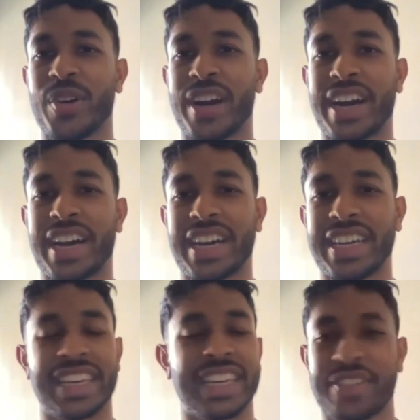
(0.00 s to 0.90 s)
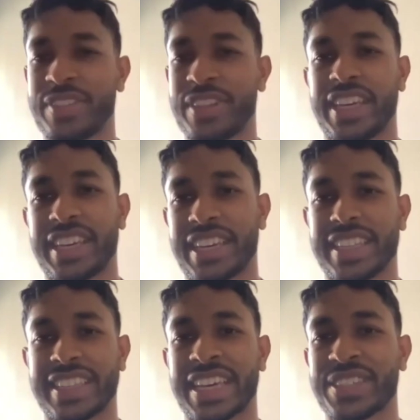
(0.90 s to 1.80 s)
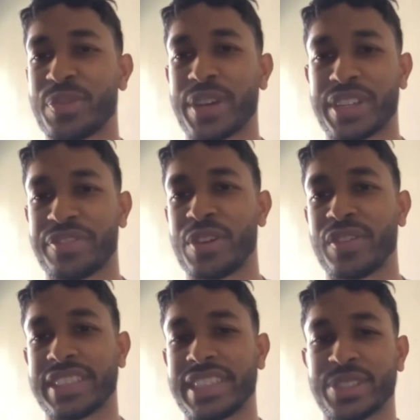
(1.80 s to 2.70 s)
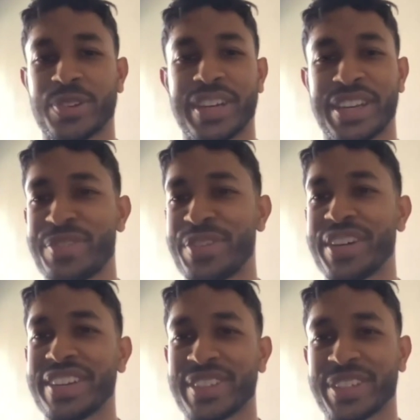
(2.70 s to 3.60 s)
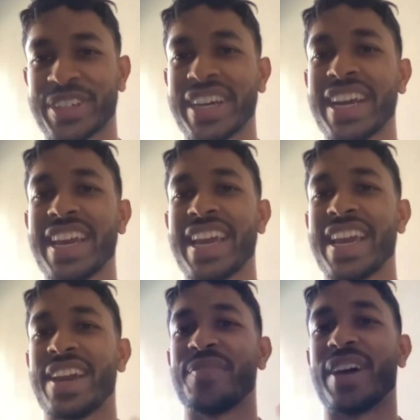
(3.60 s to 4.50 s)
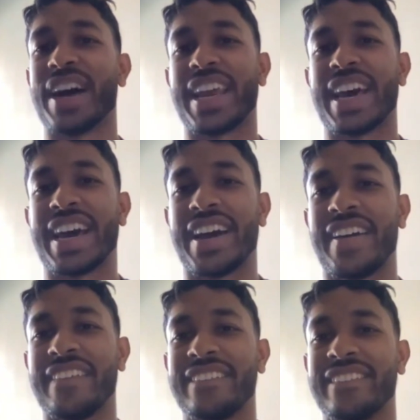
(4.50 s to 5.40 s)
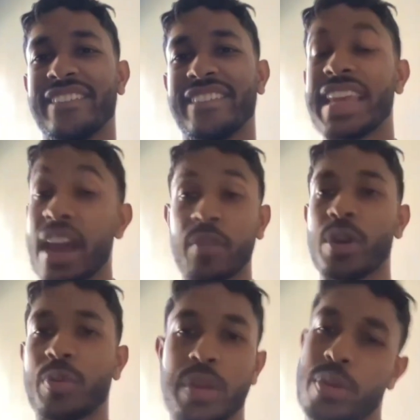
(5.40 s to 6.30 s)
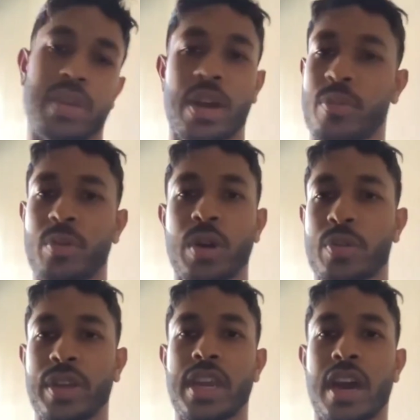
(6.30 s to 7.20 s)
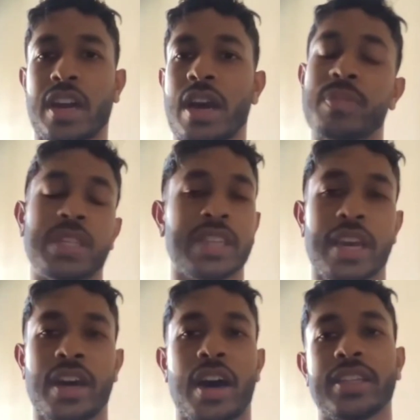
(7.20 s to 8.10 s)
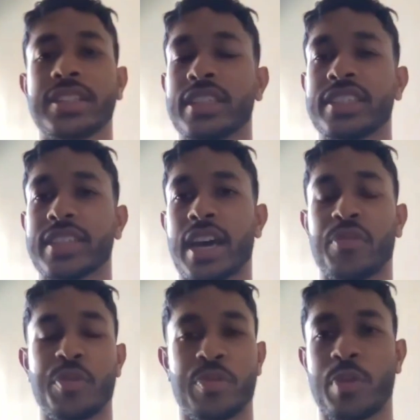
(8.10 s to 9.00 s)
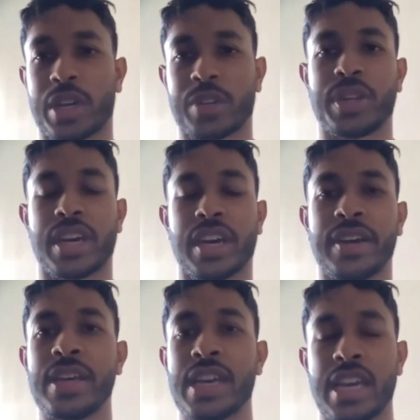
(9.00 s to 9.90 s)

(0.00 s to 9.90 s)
Definitely. Thanks for being on the Flowverse Discord and community for sure. But we work with companies and artists. We've worked with a